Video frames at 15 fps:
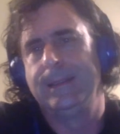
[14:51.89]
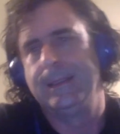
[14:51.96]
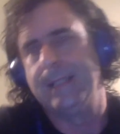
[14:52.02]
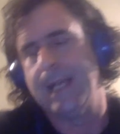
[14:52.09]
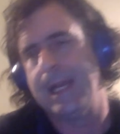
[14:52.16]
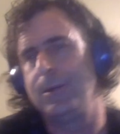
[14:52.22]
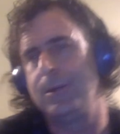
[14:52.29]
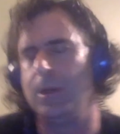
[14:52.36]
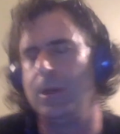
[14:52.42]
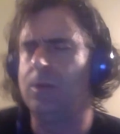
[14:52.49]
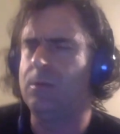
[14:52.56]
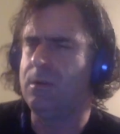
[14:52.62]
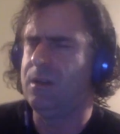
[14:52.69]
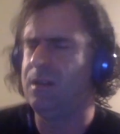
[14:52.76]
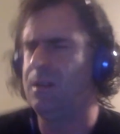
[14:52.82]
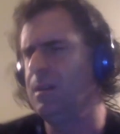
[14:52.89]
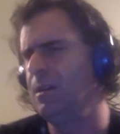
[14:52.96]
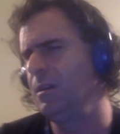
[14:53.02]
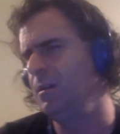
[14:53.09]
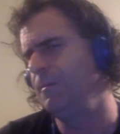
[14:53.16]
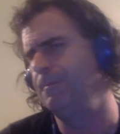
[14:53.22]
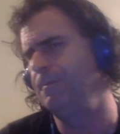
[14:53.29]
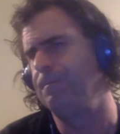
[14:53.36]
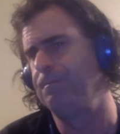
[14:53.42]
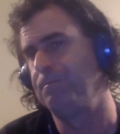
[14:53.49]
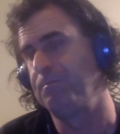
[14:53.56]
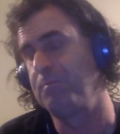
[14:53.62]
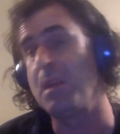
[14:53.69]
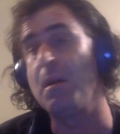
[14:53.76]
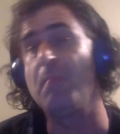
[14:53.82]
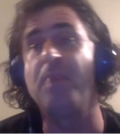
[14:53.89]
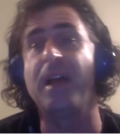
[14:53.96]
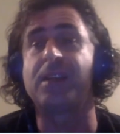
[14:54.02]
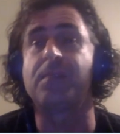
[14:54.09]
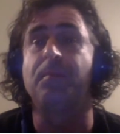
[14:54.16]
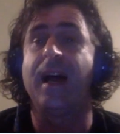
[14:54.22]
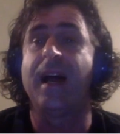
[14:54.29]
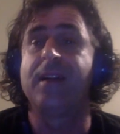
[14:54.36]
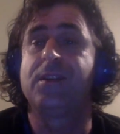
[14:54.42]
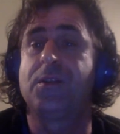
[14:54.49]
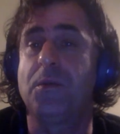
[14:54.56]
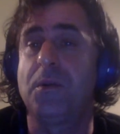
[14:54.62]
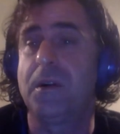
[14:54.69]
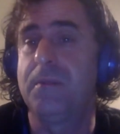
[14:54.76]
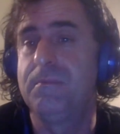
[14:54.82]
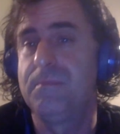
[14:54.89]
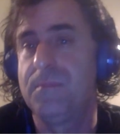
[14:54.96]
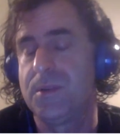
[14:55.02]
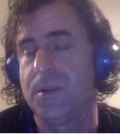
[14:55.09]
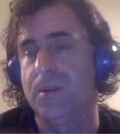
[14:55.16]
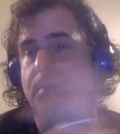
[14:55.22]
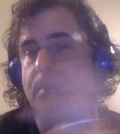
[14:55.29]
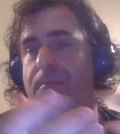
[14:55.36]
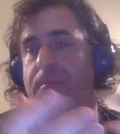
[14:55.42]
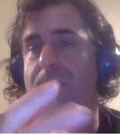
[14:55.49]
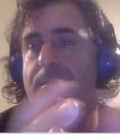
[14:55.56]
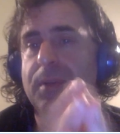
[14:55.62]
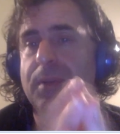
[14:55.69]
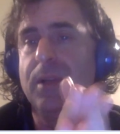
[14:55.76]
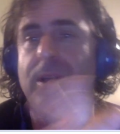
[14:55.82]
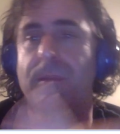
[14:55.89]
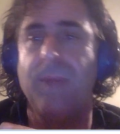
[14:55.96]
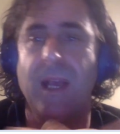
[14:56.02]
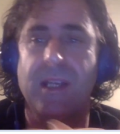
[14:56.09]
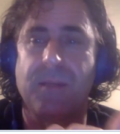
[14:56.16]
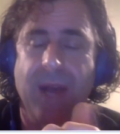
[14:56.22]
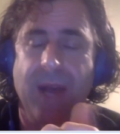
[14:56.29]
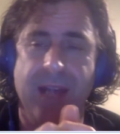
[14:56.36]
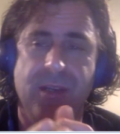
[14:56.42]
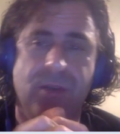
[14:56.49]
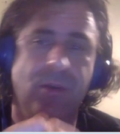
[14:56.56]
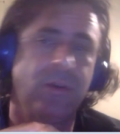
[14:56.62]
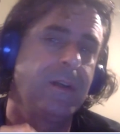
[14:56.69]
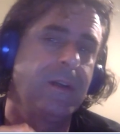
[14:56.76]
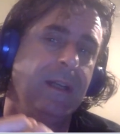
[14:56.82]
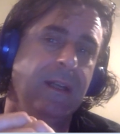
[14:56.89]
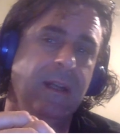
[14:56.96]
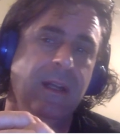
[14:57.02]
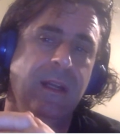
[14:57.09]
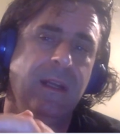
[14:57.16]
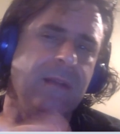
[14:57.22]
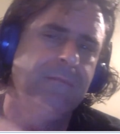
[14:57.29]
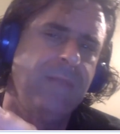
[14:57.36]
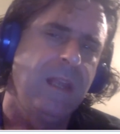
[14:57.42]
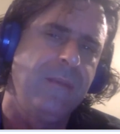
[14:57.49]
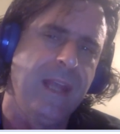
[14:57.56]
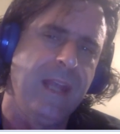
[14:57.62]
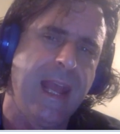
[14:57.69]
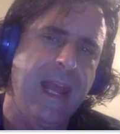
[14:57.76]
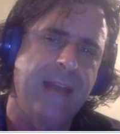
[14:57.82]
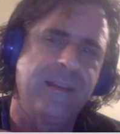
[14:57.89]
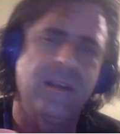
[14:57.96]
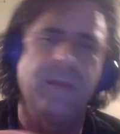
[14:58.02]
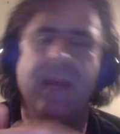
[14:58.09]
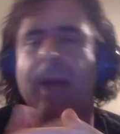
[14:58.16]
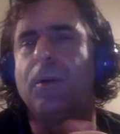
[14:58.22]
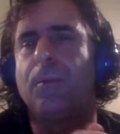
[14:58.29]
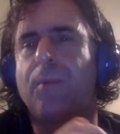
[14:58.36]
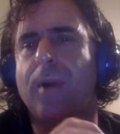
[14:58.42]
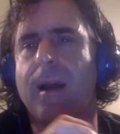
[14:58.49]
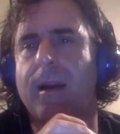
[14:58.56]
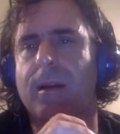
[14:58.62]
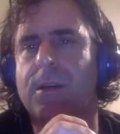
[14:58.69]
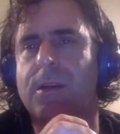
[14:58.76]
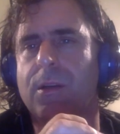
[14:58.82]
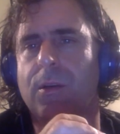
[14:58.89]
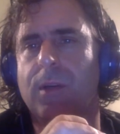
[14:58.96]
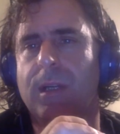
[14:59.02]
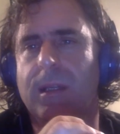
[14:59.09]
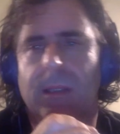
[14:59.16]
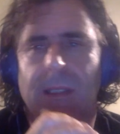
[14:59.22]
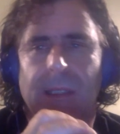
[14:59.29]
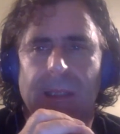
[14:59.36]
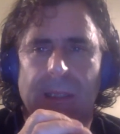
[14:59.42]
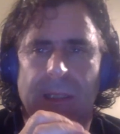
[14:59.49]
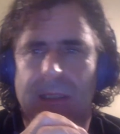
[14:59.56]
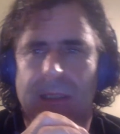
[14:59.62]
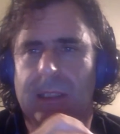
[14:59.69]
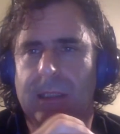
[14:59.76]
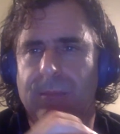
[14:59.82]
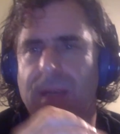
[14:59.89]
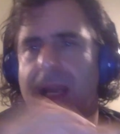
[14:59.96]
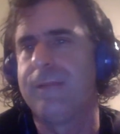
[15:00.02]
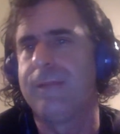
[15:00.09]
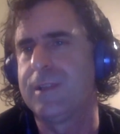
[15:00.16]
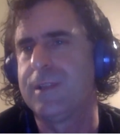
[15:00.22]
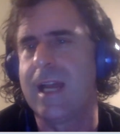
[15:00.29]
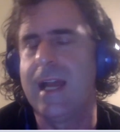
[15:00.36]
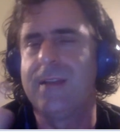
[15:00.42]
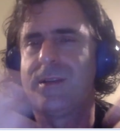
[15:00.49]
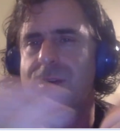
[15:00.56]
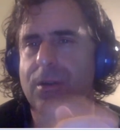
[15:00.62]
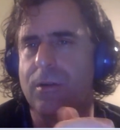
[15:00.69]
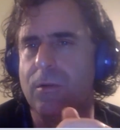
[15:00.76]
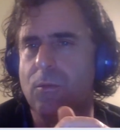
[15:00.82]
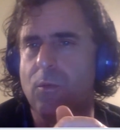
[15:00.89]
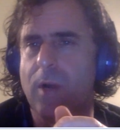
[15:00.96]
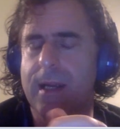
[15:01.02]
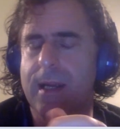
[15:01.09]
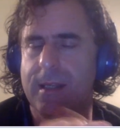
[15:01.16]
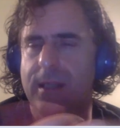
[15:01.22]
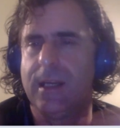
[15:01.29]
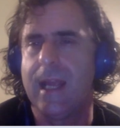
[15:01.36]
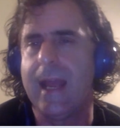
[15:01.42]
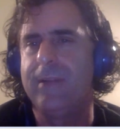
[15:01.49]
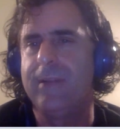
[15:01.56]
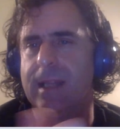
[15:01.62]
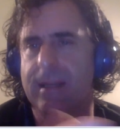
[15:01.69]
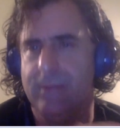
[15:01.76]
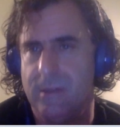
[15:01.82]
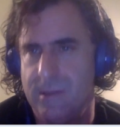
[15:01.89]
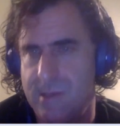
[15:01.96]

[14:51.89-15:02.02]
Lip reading: I don't know, a Best Buy store. So you build a Best Buy store and maybe you add some Apple products to it. You advertise a certain way, and then you have a level of